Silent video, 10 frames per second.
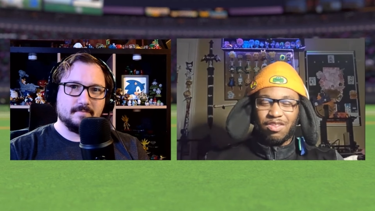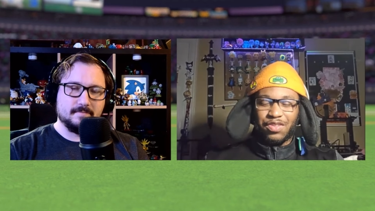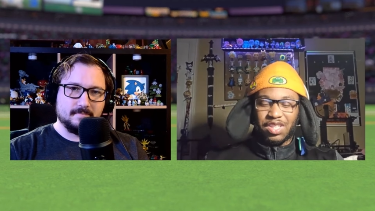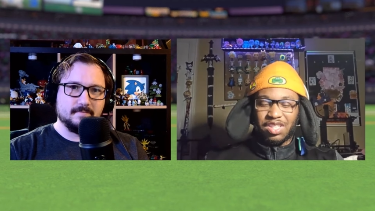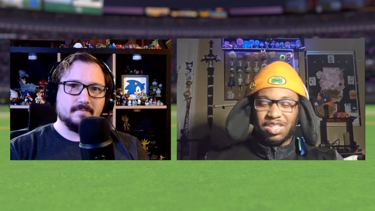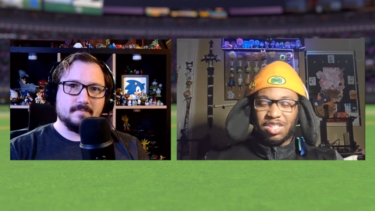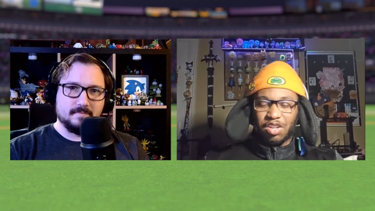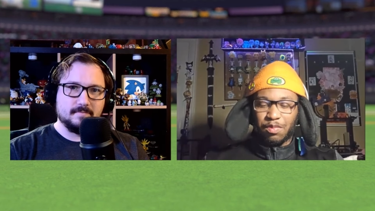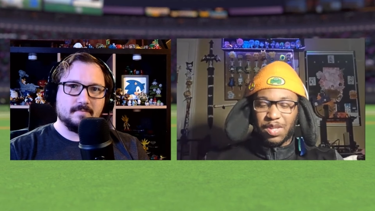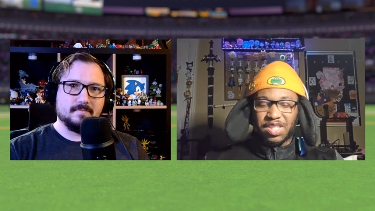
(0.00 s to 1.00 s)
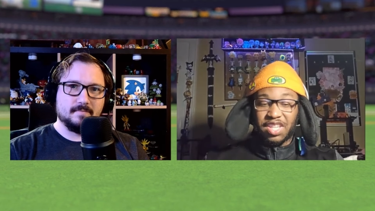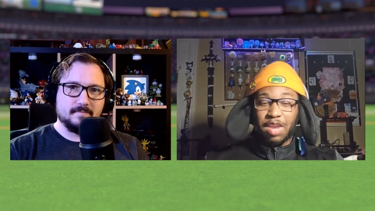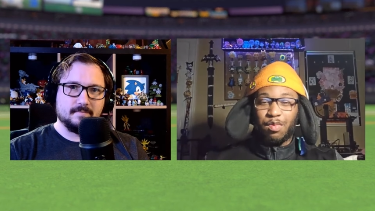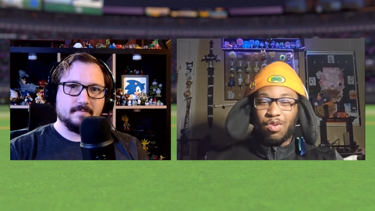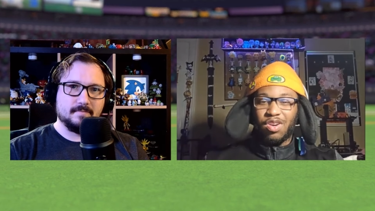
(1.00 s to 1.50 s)
Speaker 1: with a sur-
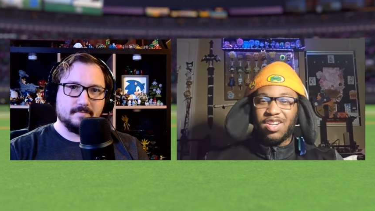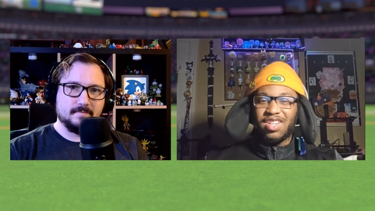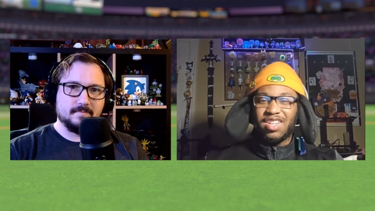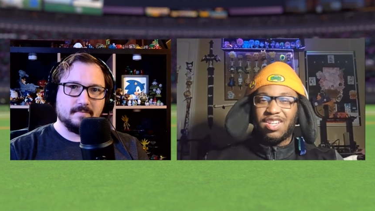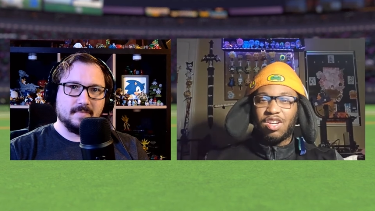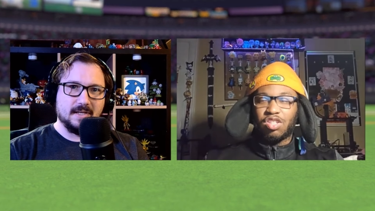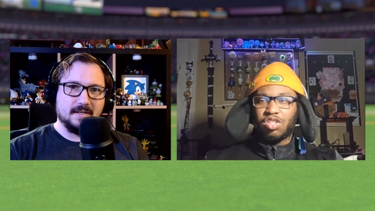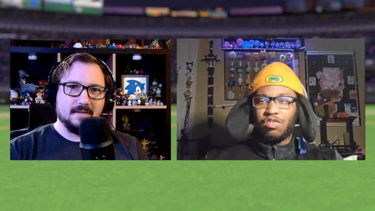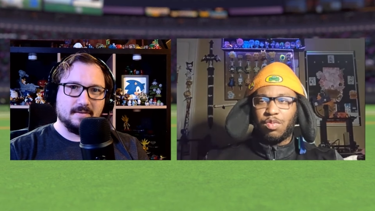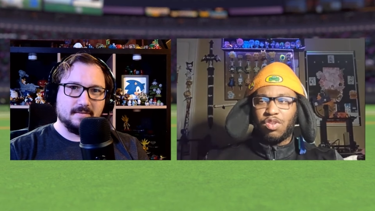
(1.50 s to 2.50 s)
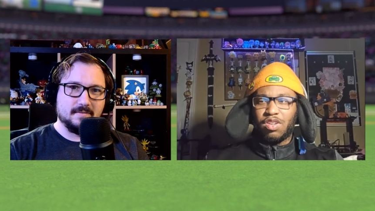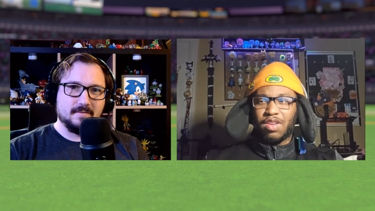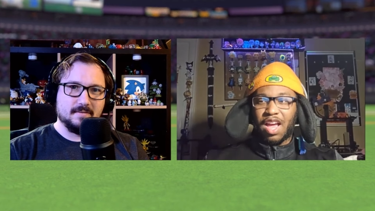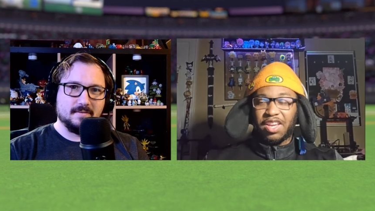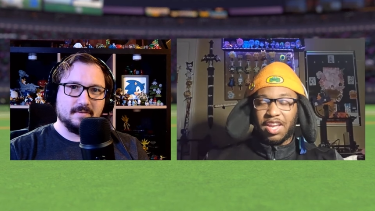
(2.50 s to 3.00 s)
skateboard or surfboard,
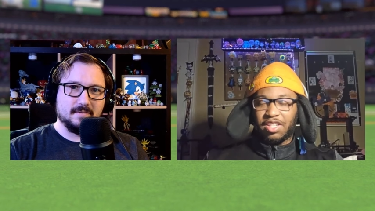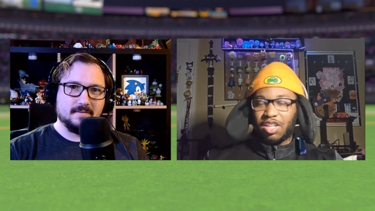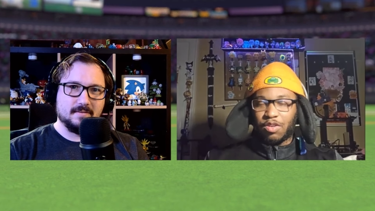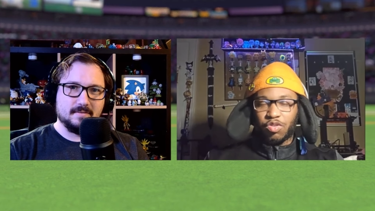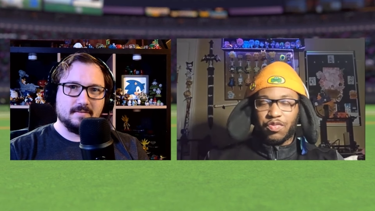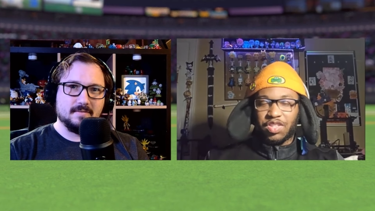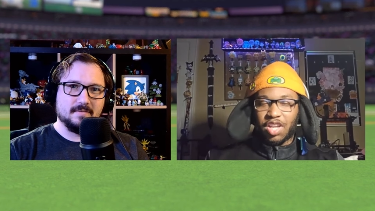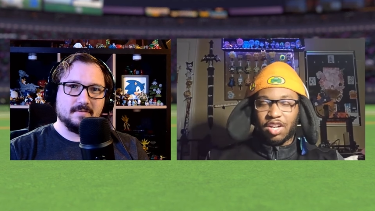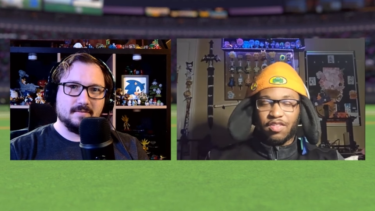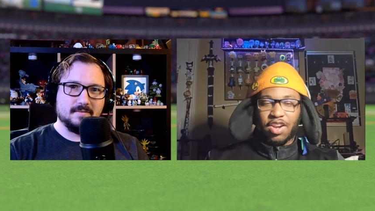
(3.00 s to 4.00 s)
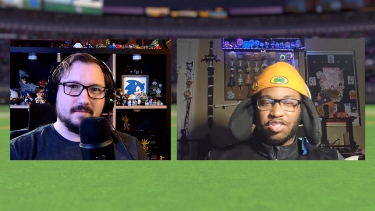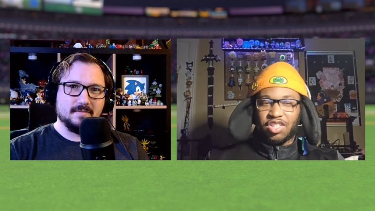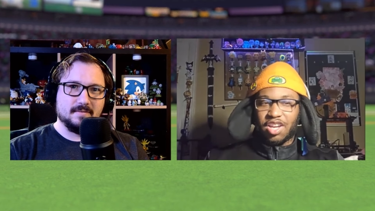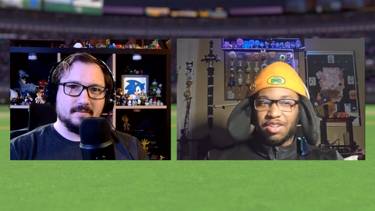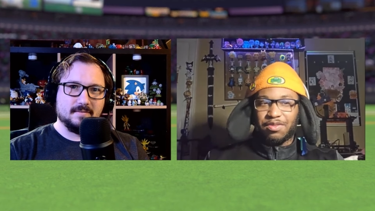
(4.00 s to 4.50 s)
I can't tell which one the Sonic Riders or
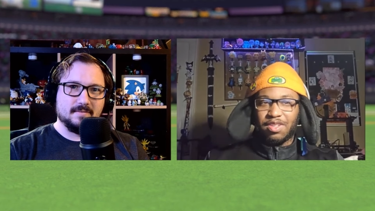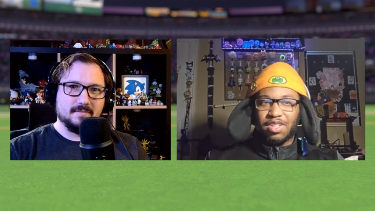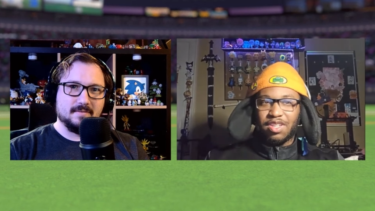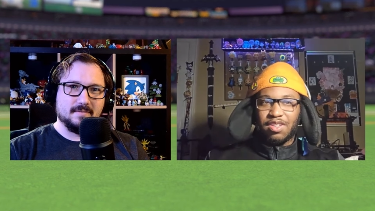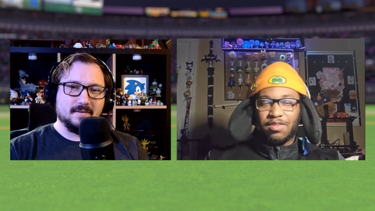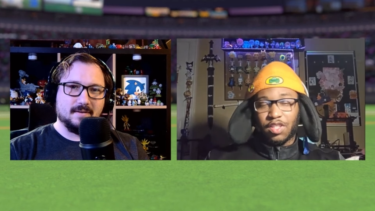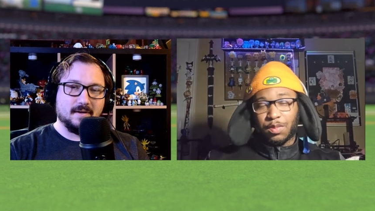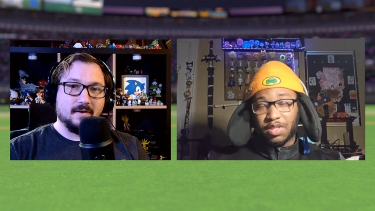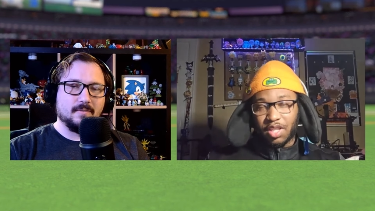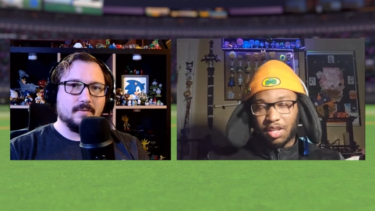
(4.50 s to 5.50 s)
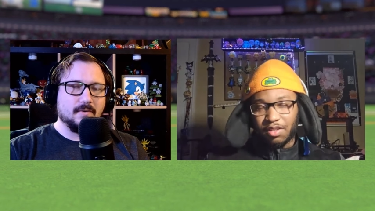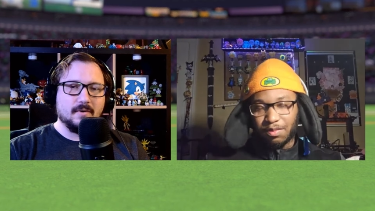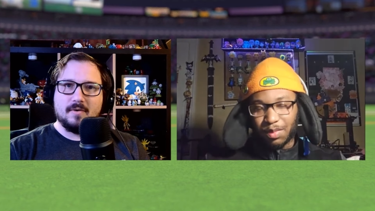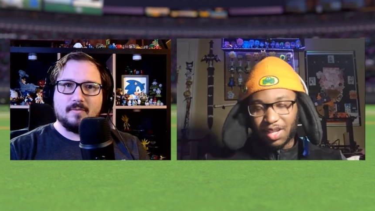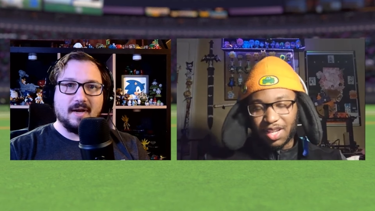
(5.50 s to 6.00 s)
not split second.
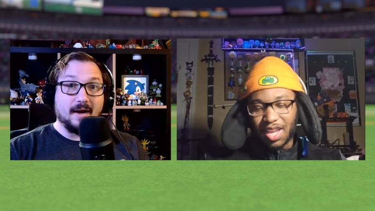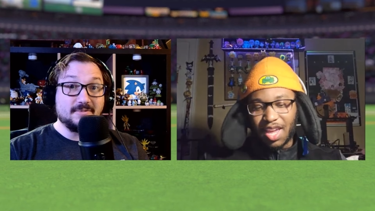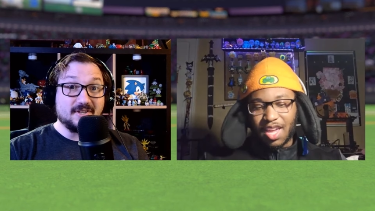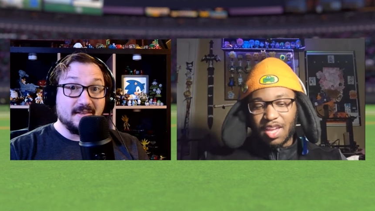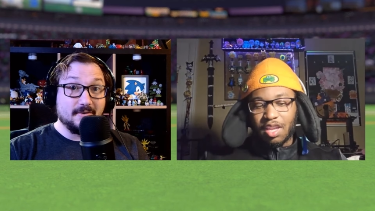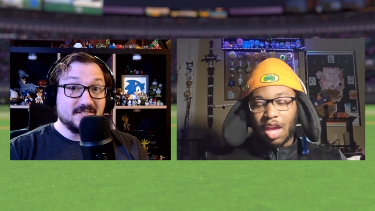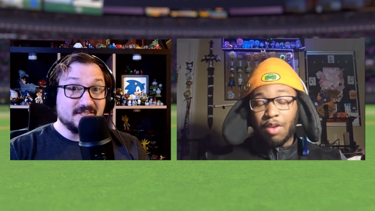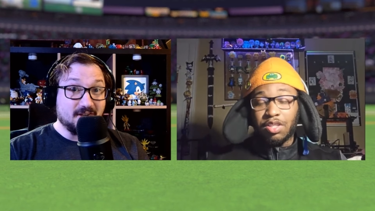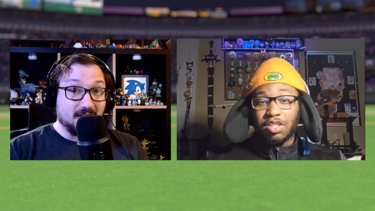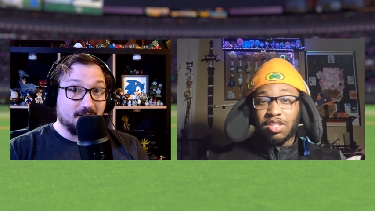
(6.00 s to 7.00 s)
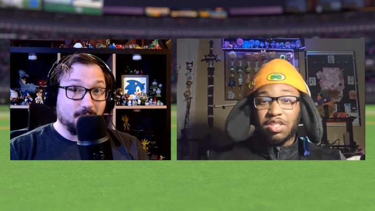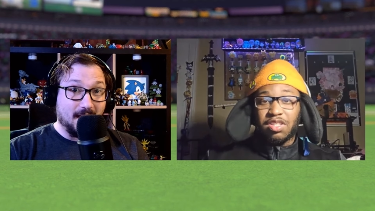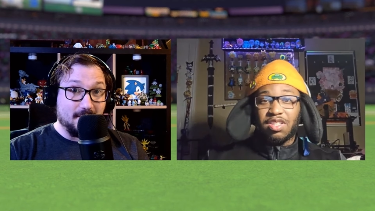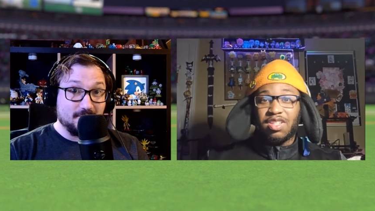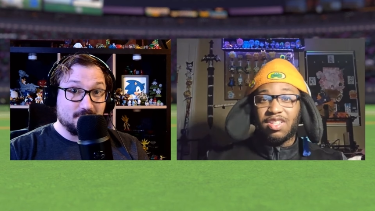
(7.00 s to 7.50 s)
Speaker 2: But Wait, I'm sorry. There was a Sonic just,
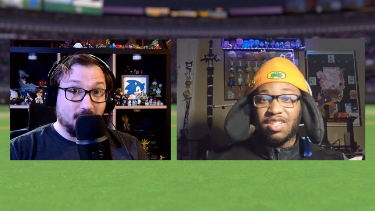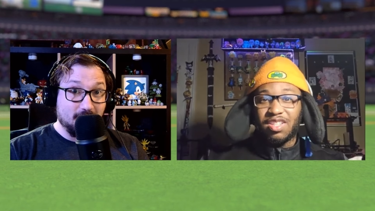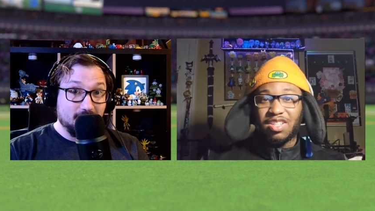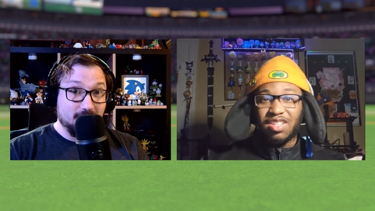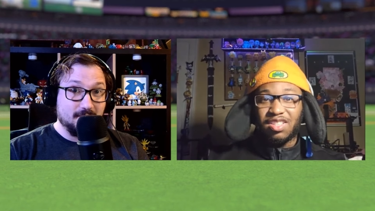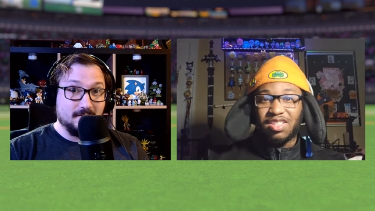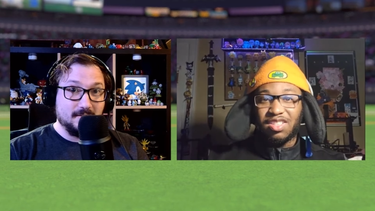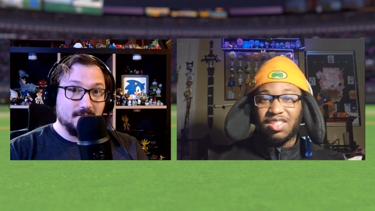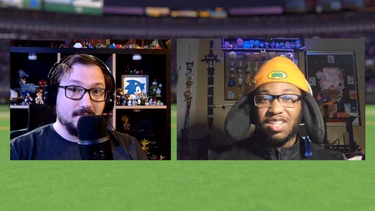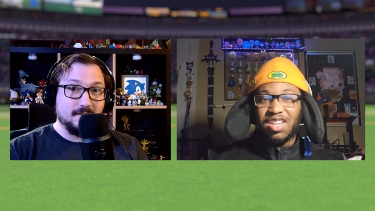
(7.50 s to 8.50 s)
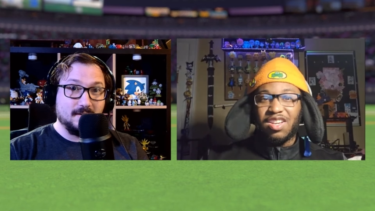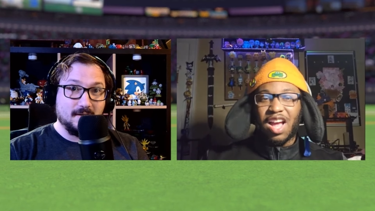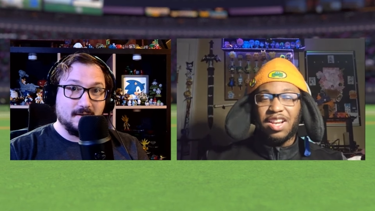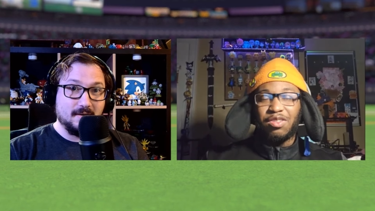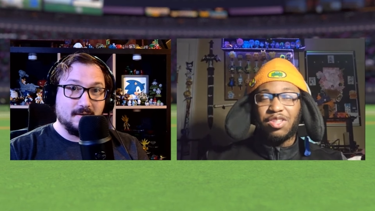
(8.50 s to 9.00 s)
Riders one.
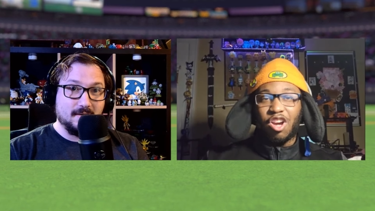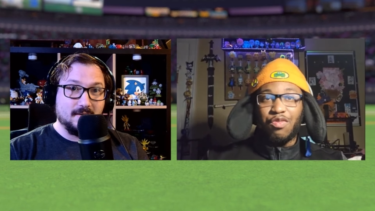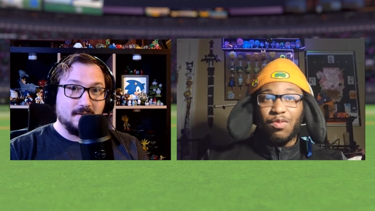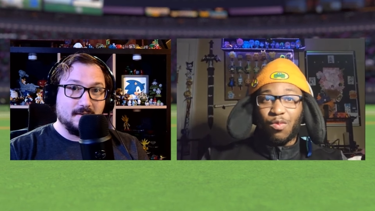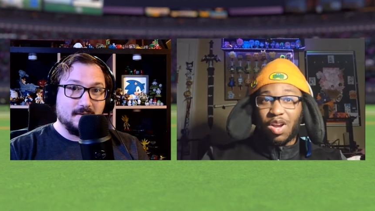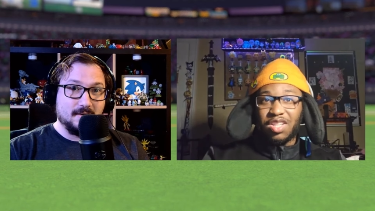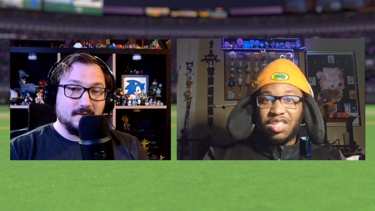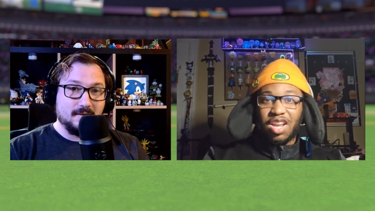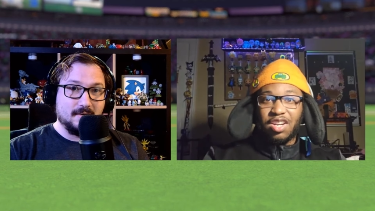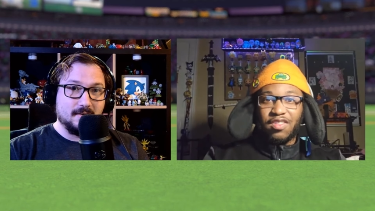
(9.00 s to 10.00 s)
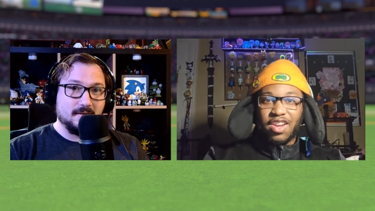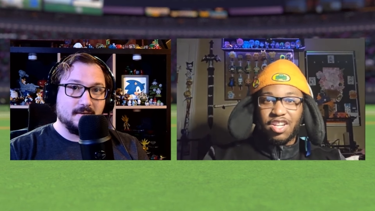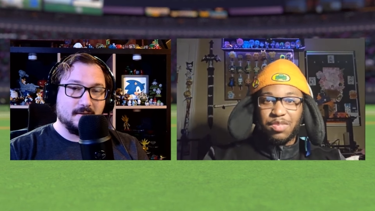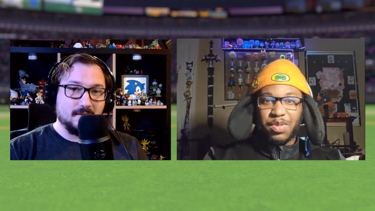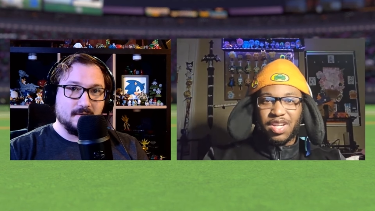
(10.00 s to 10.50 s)
Speaker 1: I don't know if it was Sonic
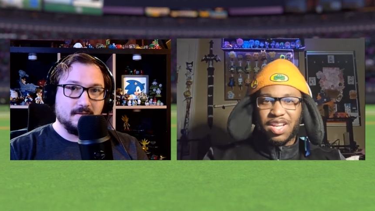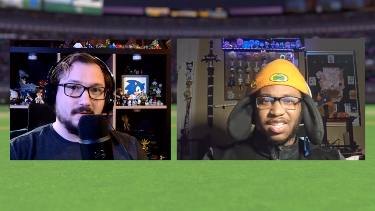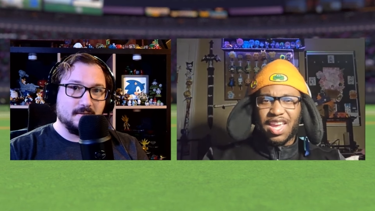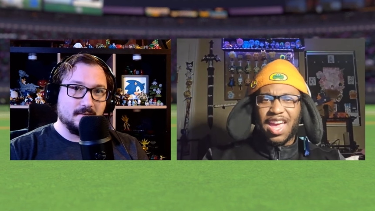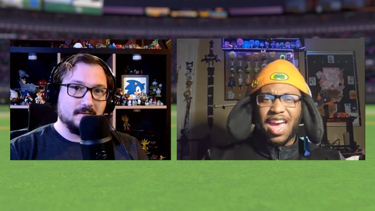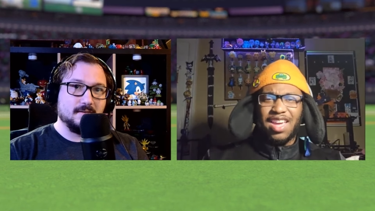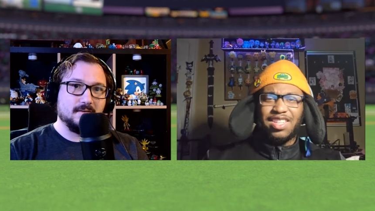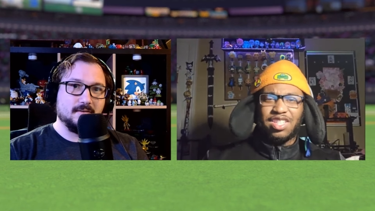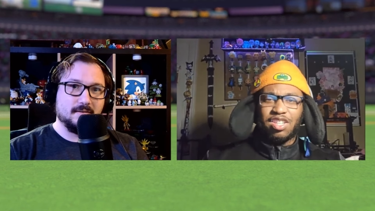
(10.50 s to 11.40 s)
Riders because it had his